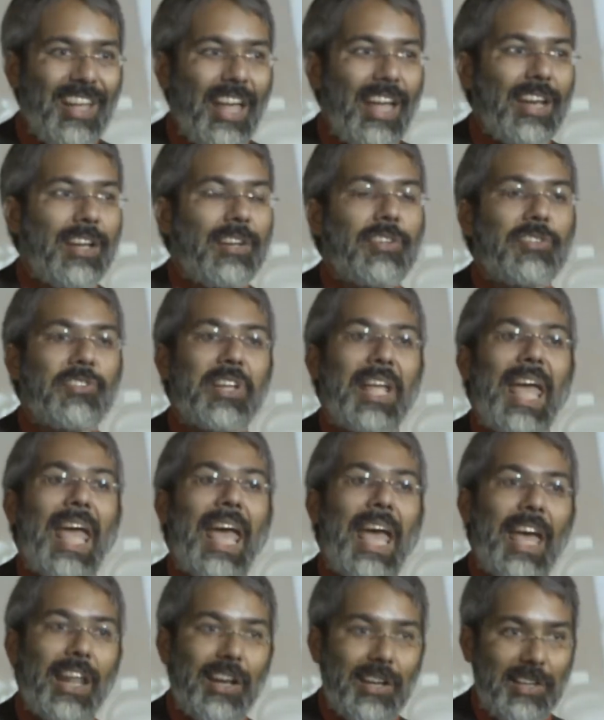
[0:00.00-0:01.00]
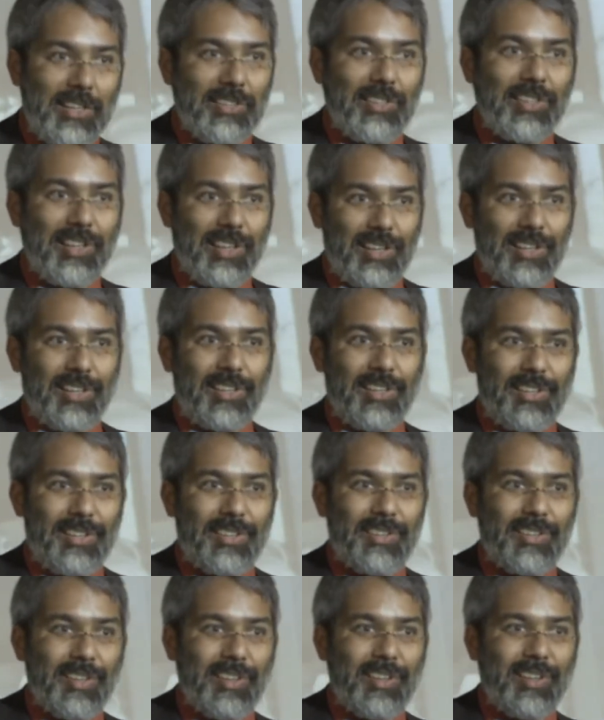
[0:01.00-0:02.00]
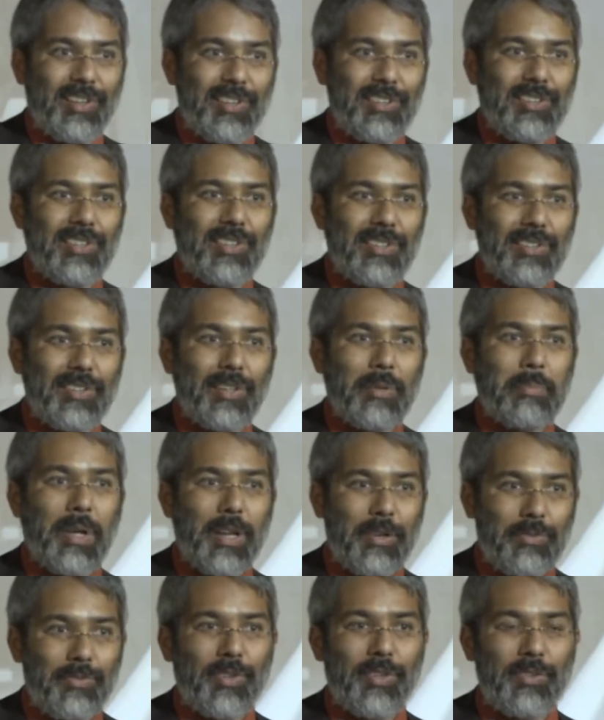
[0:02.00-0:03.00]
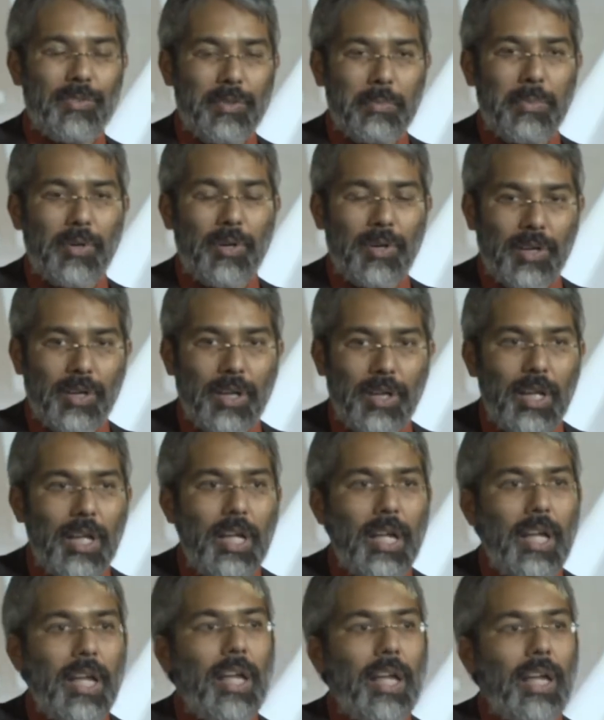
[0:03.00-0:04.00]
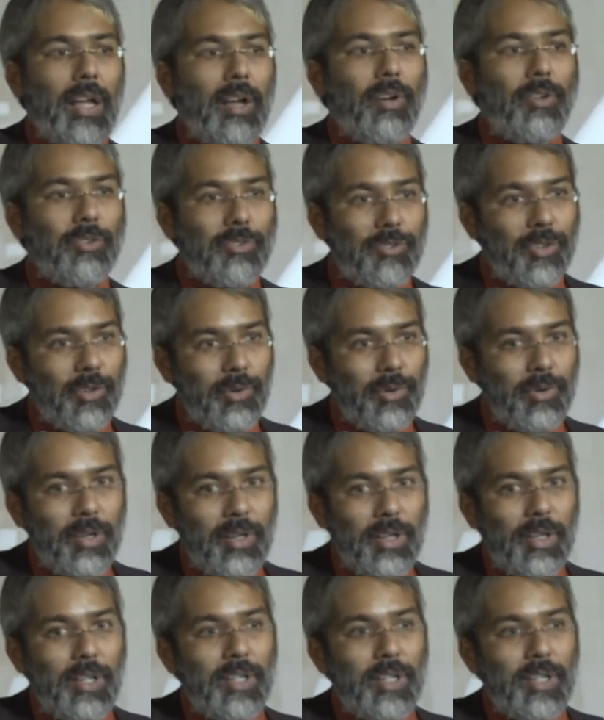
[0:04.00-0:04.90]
And it doesn't add anything to the benefit of the book. Also,